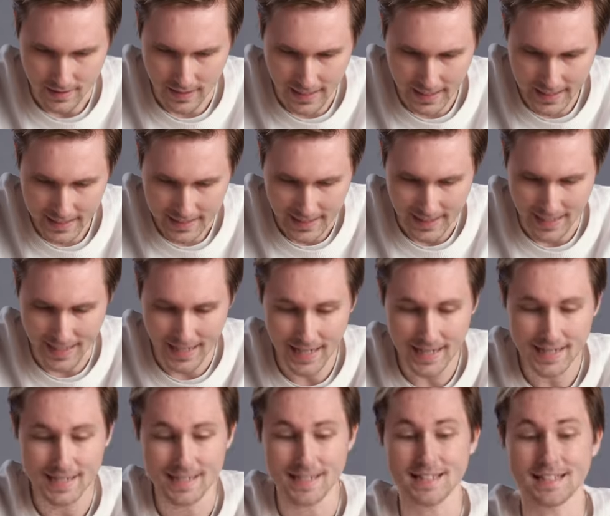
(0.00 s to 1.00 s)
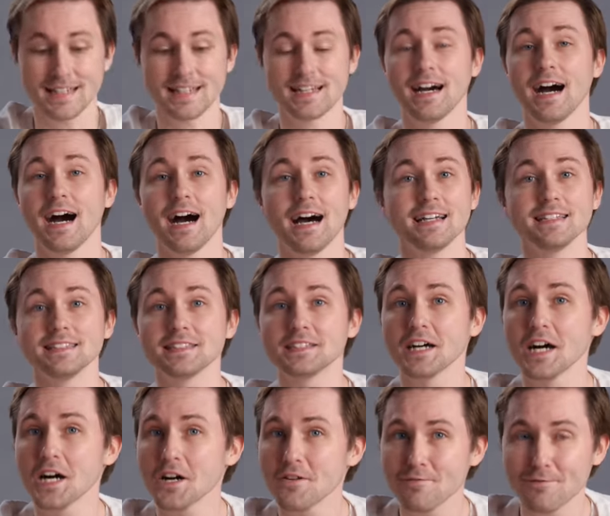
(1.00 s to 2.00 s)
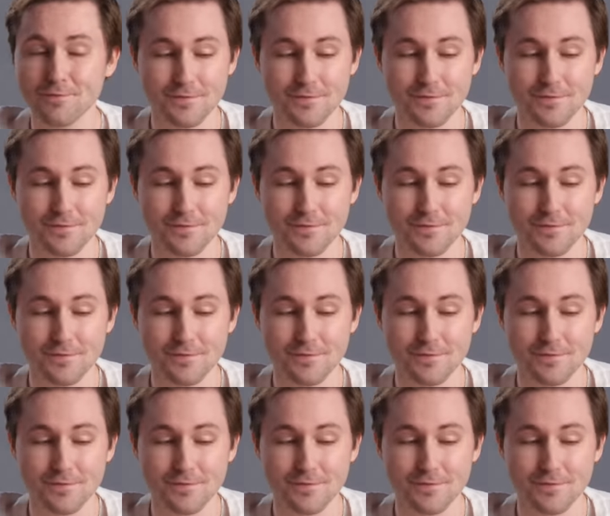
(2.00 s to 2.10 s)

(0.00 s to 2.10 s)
Uh, uh? Kind of?